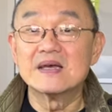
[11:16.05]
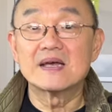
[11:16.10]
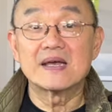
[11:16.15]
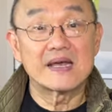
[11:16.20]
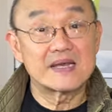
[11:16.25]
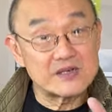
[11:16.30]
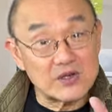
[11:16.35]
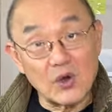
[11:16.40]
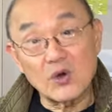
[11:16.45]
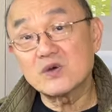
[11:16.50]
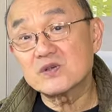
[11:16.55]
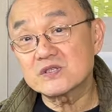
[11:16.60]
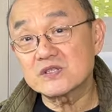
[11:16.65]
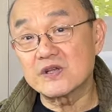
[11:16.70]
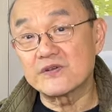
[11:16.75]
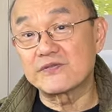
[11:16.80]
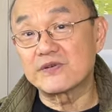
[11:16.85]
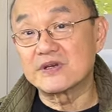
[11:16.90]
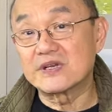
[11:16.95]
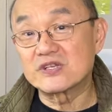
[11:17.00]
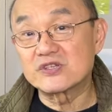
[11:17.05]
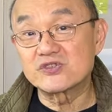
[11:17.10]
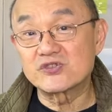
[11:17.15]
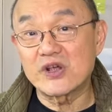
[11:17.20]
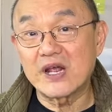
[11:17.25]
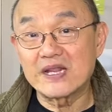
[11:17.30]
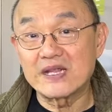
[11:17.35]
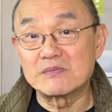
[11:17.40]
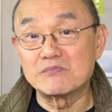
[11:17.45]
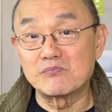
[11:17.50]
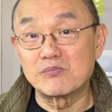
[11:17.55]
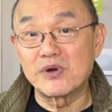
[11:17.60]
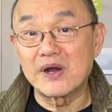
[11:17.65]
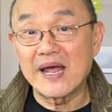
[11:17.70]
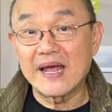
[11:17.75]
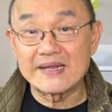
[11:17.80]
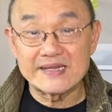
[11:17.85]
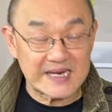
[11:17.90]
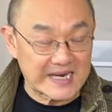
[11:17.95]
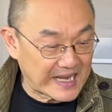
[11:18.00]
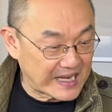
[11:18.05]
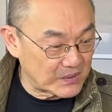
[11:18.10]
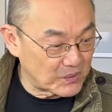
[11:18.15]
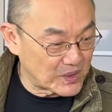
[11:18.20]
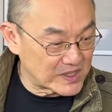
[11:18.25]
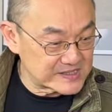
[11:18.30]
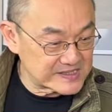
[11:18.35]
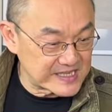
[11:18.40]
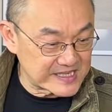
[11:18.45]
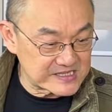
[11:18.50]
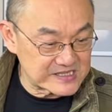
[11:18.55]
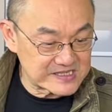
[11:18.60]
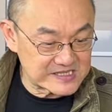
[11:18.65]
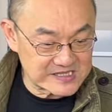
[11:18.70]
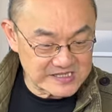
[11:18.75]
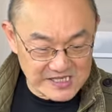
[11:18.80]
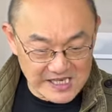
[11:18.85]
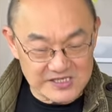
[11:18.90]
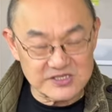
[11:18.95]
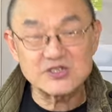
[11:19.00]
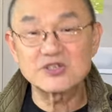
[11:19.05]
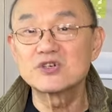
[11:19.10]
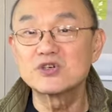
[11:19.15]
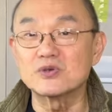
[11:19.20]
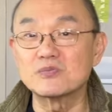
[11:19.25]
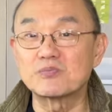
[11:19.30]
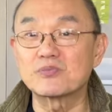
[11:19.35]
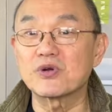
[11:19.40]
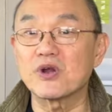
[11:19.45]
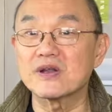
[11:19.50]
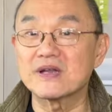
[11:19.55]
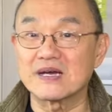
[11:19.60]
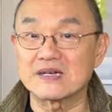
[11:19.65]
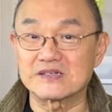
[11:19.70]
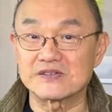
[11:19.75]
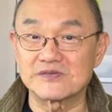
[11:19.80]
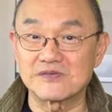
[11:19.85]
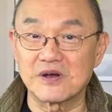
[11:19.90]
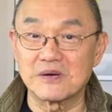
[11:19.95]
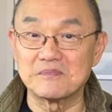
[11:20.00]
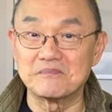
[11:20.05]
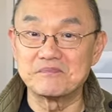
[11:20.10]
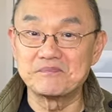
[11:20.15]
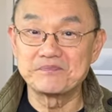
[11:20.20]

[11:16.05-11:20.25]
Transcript: and also for an Australian brand that I once had such good products from.